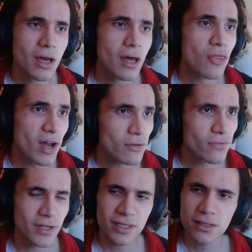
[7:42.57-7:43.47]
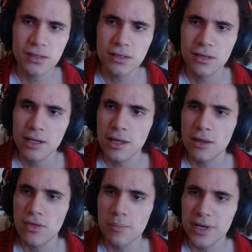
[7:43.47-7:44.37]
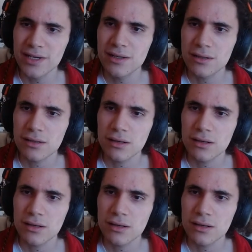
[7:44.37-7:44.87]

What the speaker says: Thankfully, the